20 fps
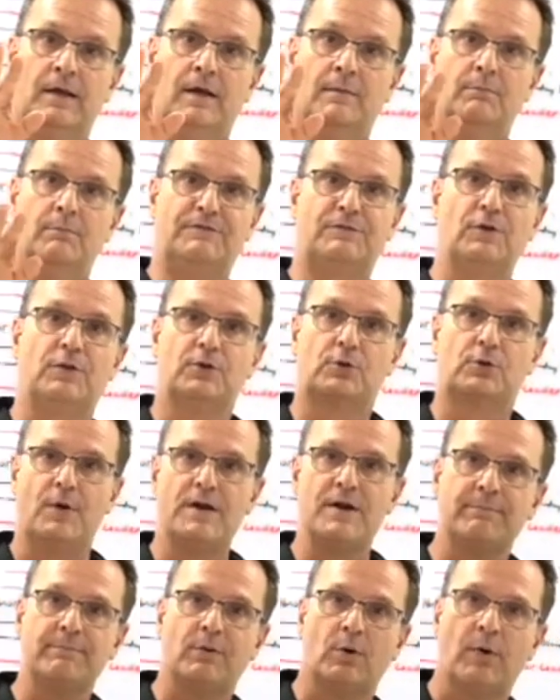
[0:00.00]
But for the
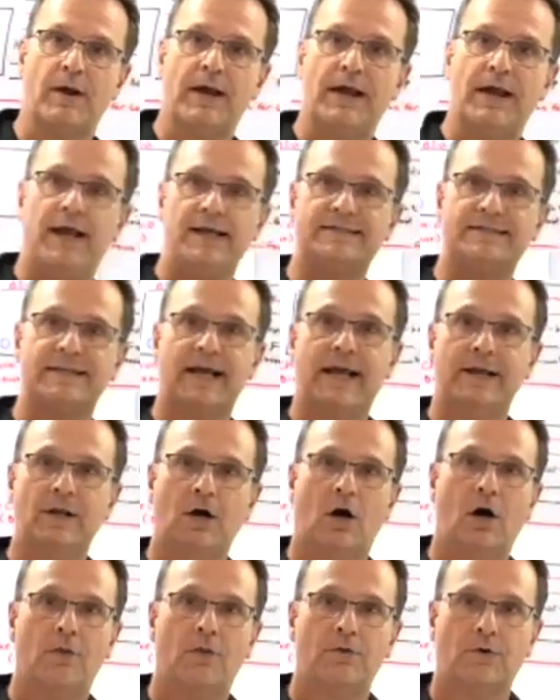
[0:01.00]
Green Berets and
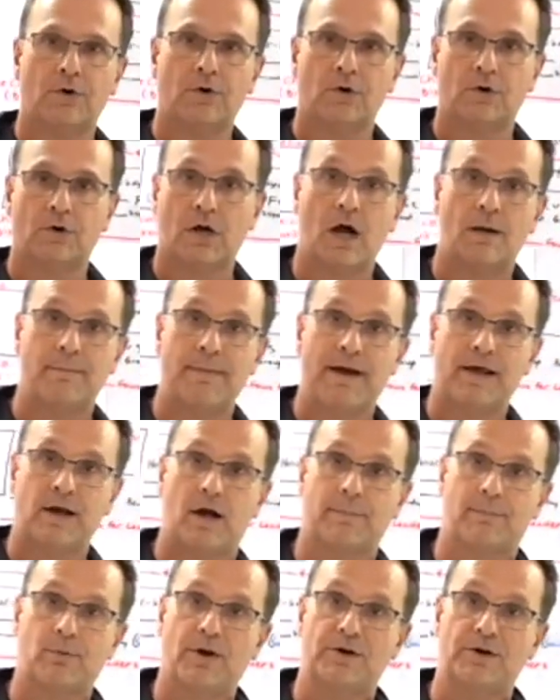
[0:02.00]
other combat
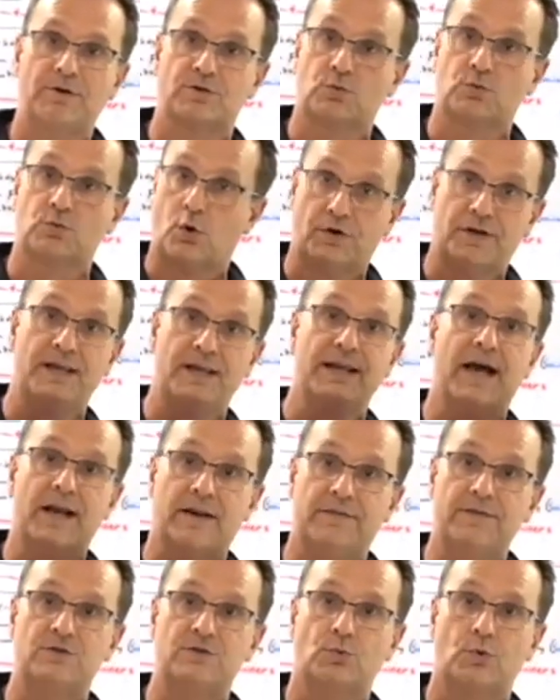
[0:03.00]
operators working out
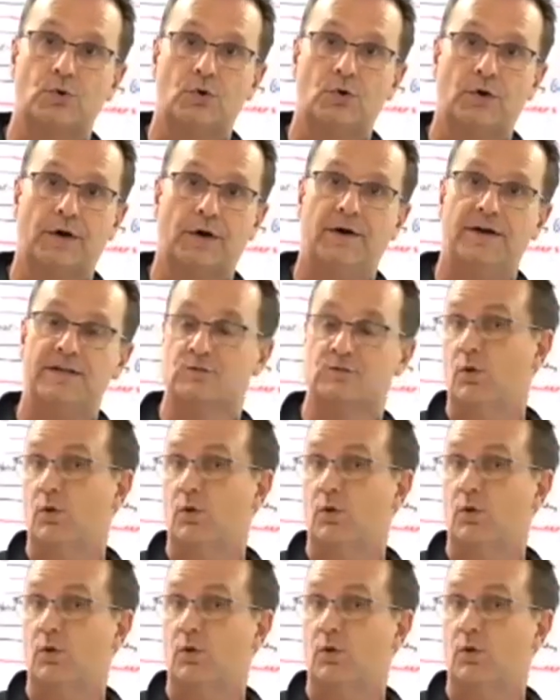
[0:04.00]
in these rural areas,